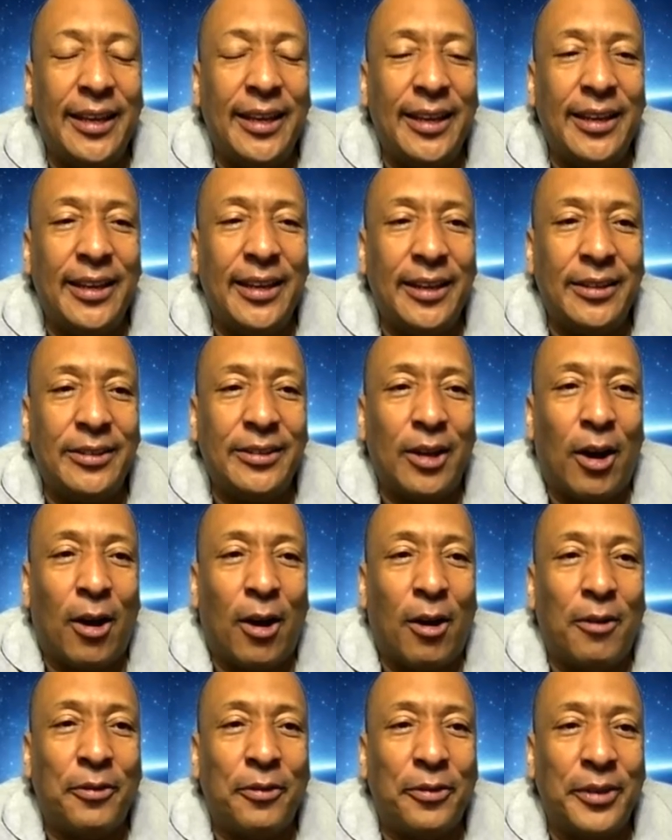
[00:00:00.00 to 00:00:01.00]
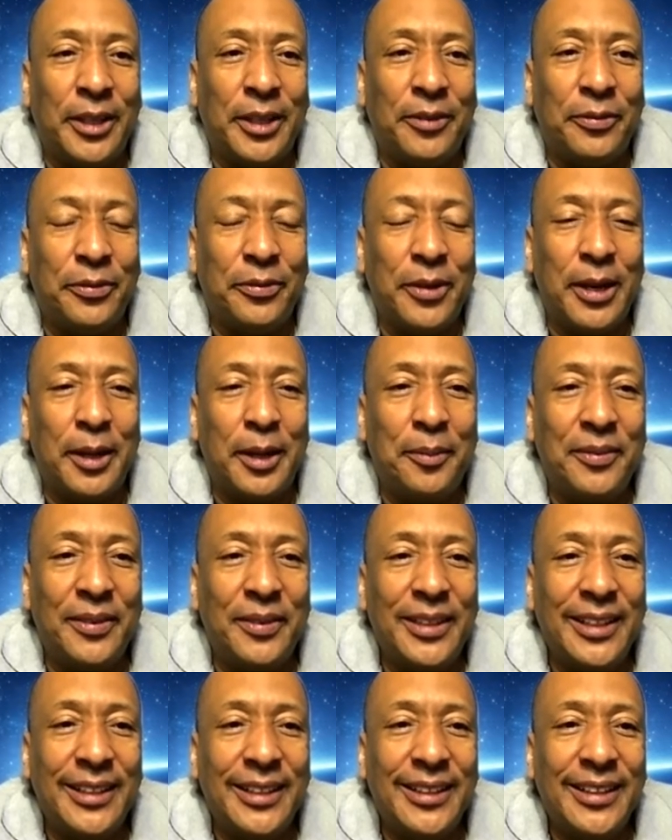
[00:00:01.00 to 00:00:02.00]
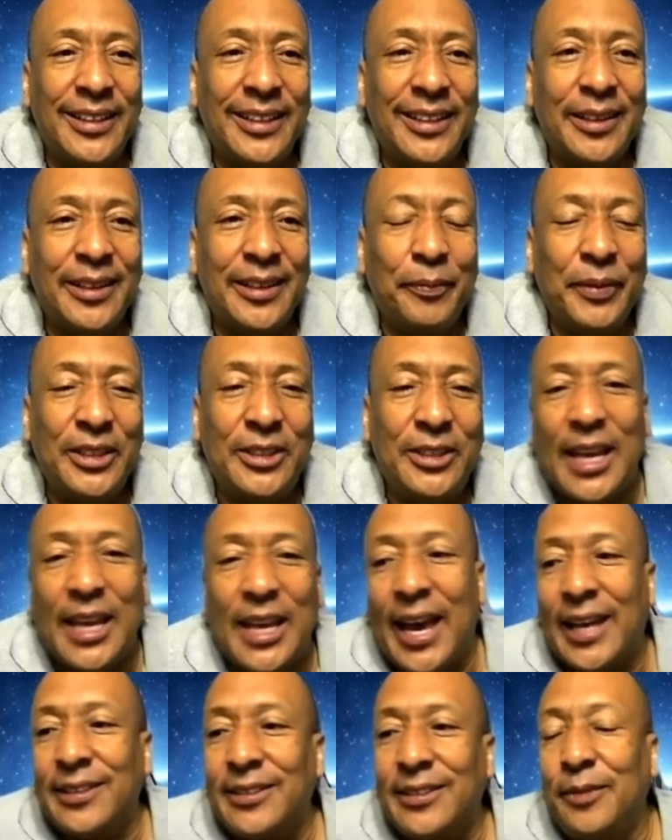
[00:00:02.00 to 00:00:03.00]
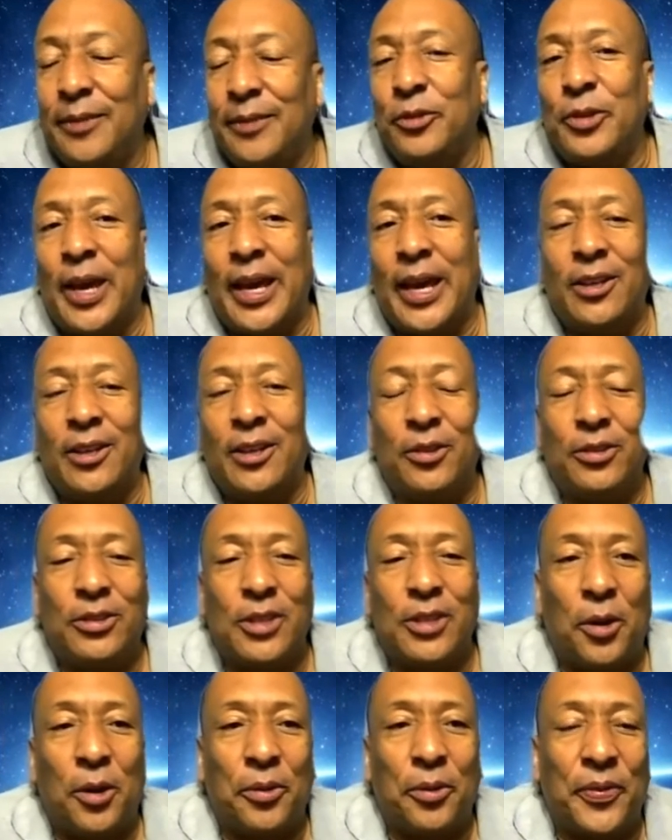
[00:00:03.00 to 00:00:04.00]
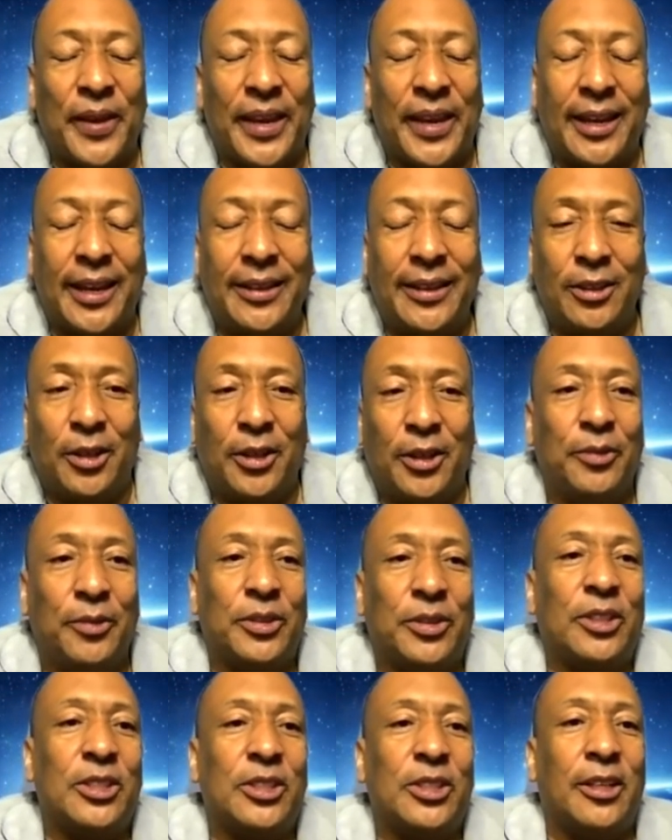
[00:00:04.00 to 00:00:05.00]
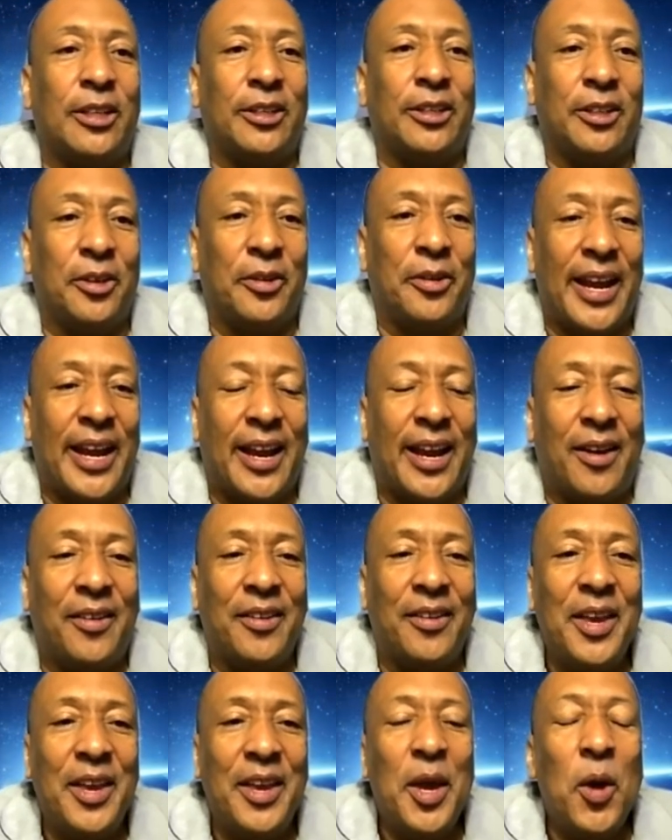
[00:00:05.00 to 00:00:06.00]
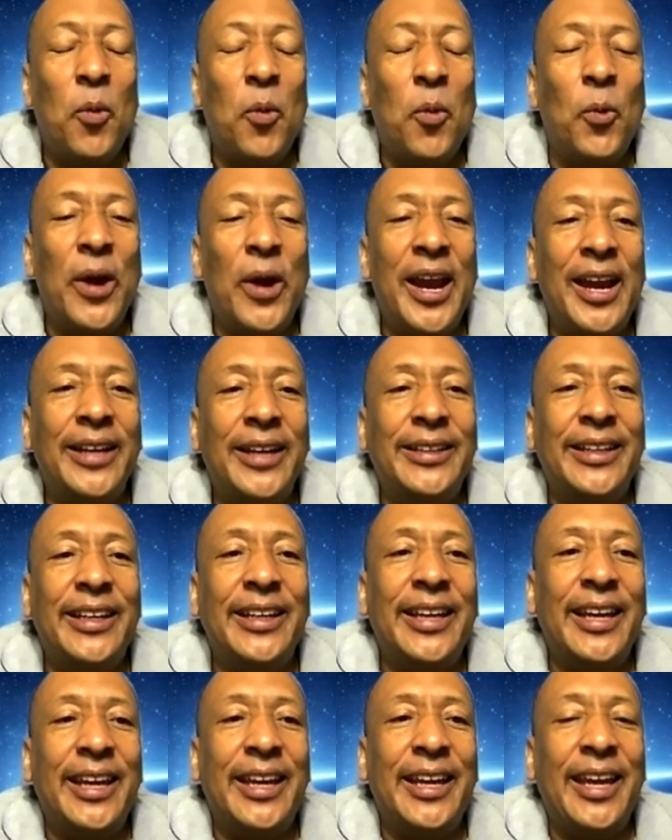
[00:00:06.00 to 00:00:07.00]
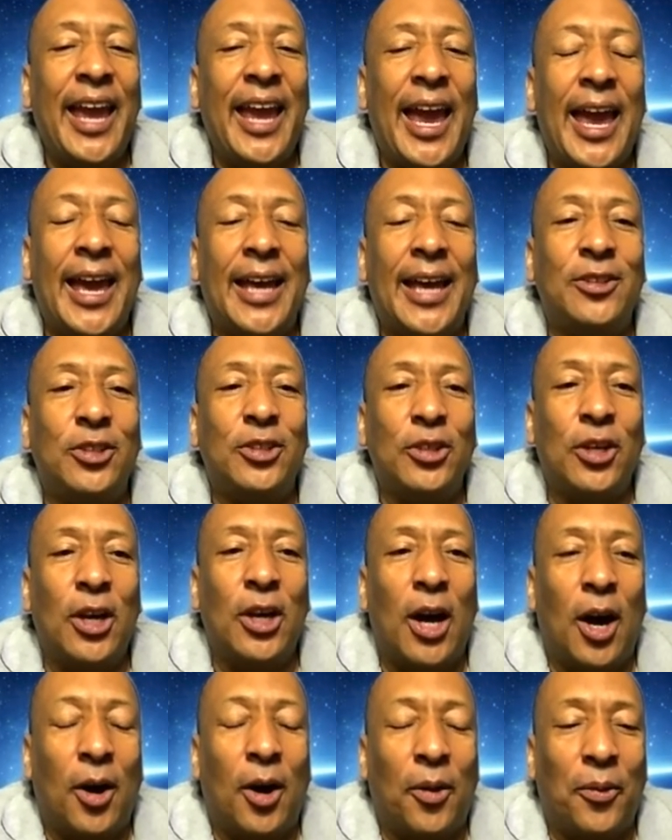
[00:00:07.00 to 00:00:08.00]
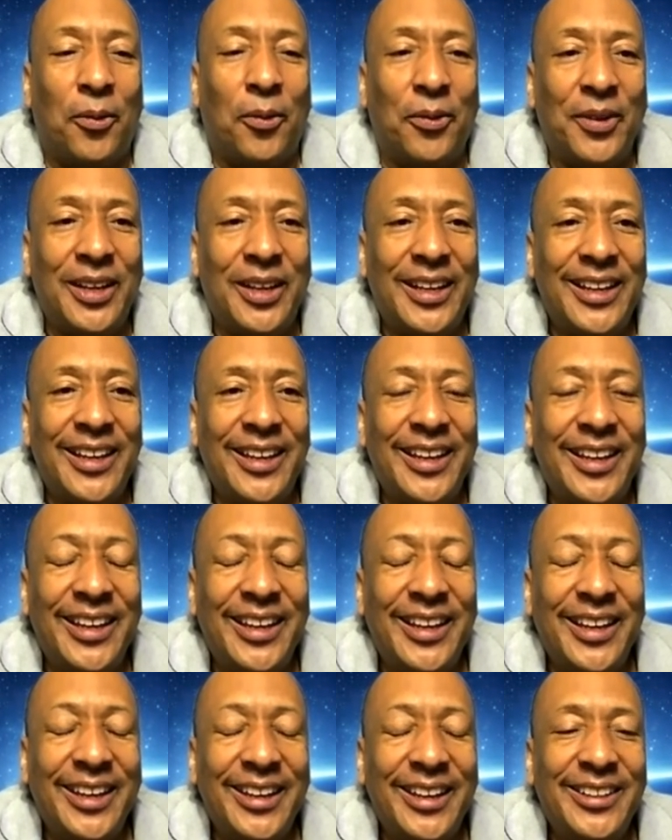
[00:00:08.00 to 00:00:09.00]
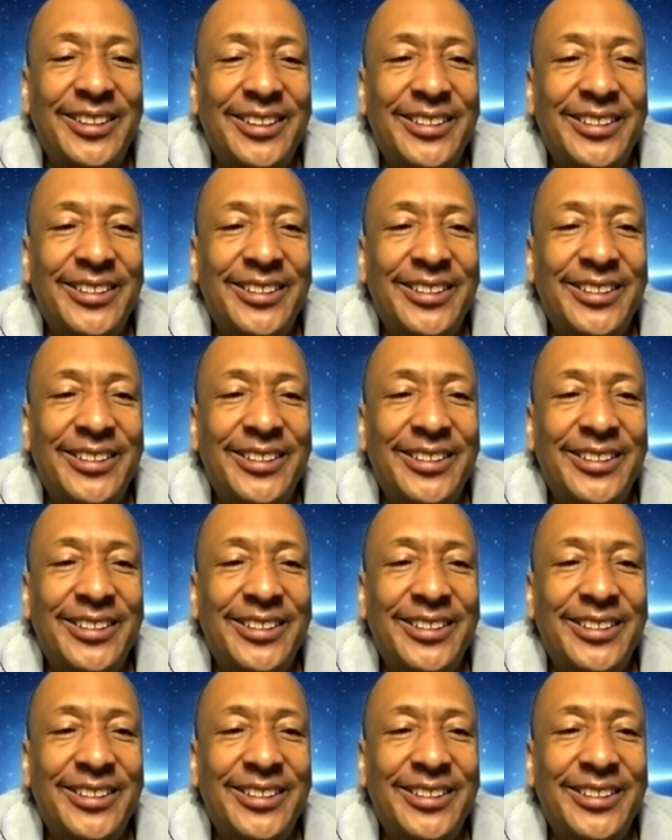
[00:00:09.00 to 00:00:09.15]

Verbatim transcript: get his offering from? Besides him trying to do his own thing, you know, he was a tiller of the ground. Where did he have to go? His brother.